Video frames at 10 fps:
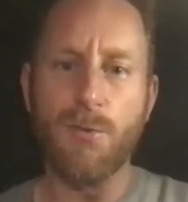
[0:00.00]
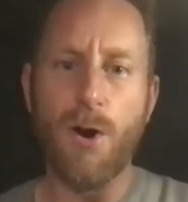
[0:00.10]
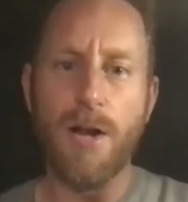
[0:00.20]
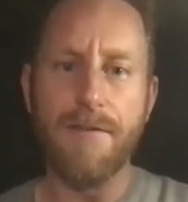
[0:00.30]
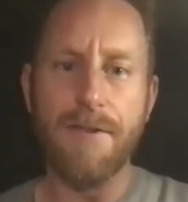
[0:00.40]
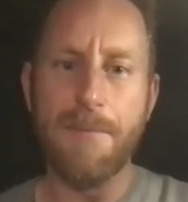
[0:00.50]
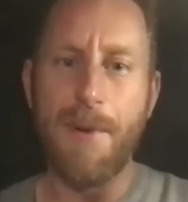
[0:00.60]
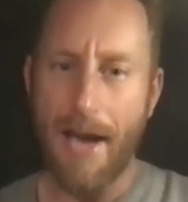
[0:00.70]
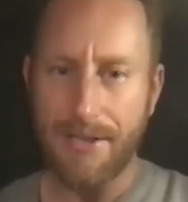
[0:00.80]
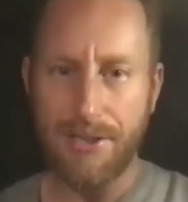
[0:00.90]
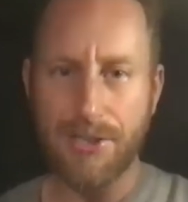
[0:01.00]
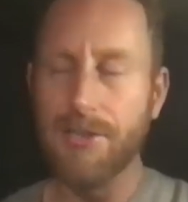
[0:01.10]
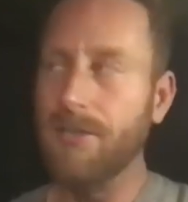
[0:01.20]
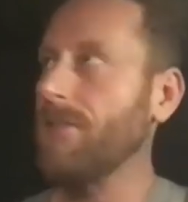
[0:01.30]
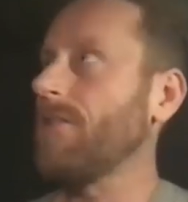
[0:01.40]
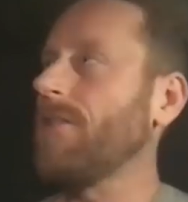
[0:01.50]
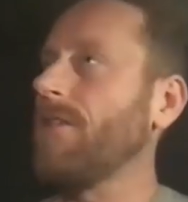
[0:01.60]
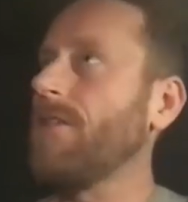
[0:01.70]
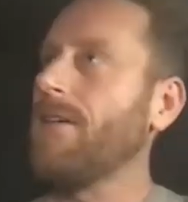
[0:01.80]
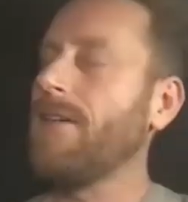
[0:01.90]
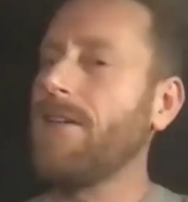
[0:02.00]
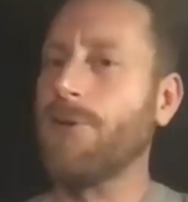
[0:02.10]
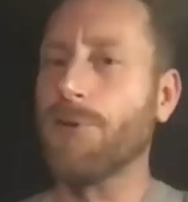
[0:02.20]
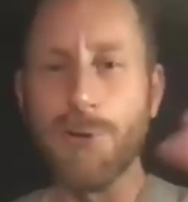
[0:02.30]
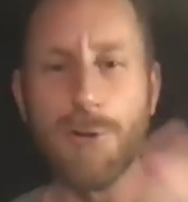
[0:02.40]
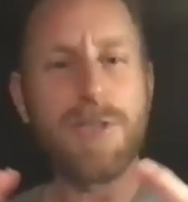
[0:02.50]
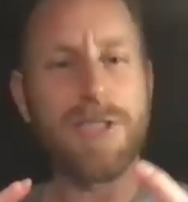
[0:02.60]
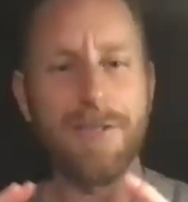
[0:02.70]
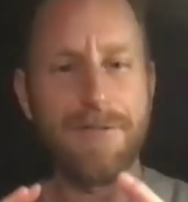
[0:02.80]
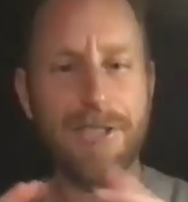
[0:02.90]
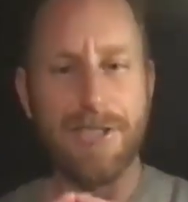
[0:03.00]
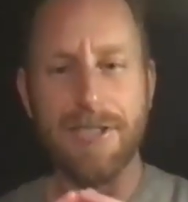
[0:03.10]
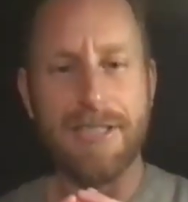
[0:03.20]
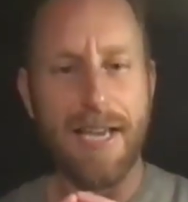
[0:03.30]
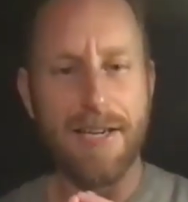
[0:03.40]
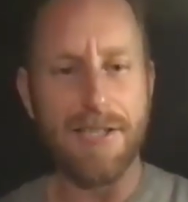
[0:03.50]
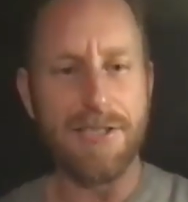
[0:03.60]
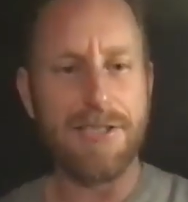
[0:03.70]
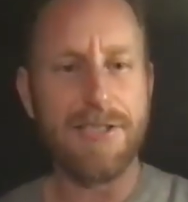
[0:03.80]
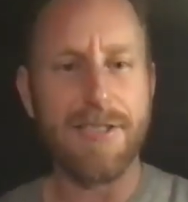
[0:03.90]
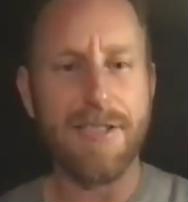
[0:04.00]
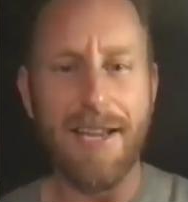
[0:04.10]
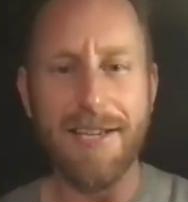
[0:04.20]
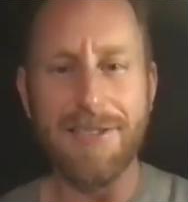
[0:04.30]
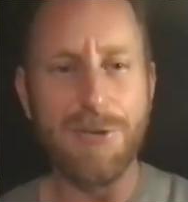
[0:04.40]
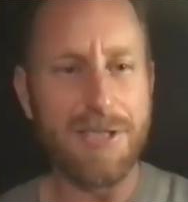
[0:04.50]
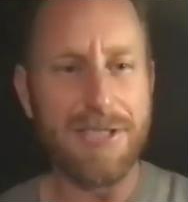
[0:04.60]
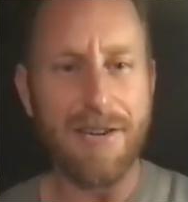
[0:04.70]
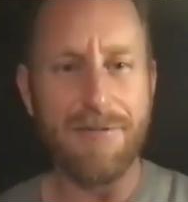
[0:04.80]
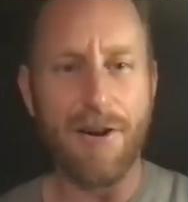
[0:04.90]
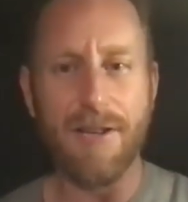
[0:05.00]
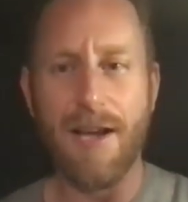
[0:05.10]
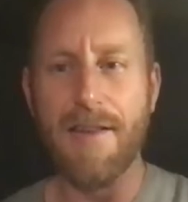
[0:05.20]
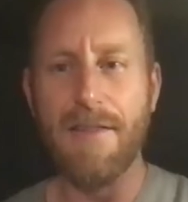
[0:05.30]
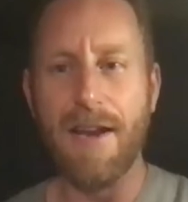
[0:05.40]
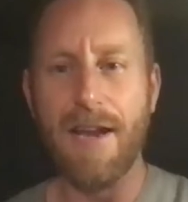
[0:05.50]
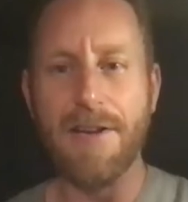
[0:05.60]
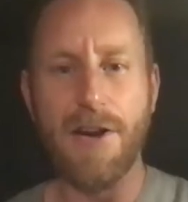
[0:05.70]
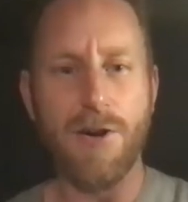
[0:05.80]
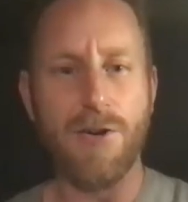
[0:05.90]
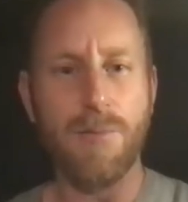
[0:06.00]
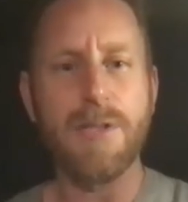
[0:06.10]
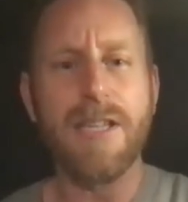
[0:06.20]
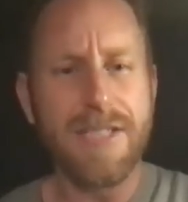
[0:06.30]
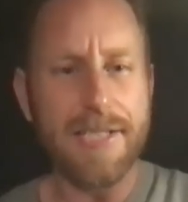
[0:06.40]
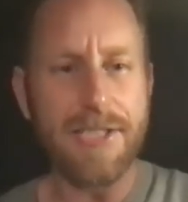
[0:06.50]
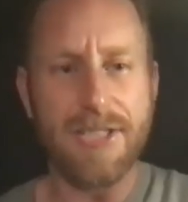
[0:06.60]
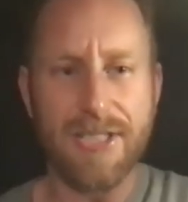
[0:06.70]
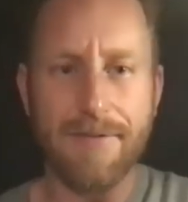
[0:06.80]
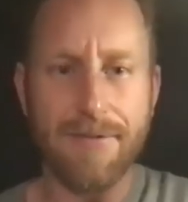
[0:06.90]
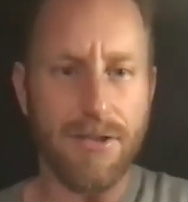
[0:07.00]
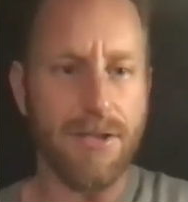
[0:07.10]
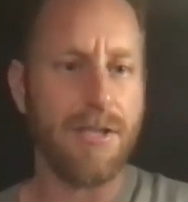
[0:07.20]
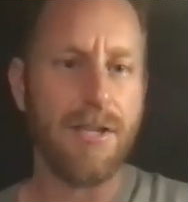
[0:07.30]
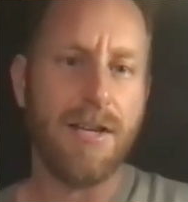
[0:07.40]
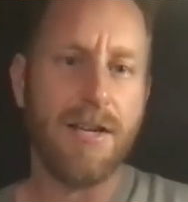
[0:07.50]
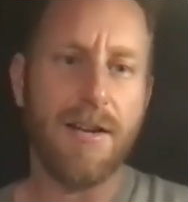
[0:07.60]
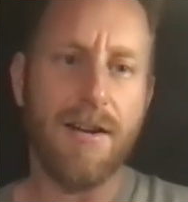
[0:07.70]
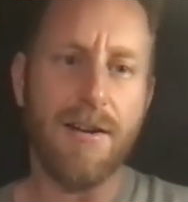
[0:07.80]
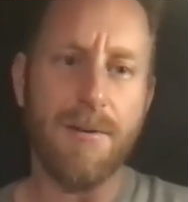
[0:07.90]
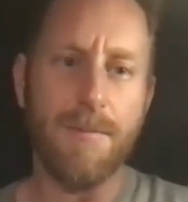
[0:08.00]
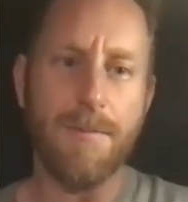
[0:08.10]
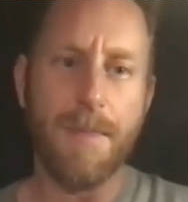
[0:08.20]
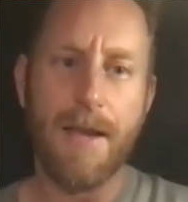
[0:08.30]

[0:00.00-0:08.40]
one of the best groups of facilitators like doing stuff online that I know, but there's actually several. Um,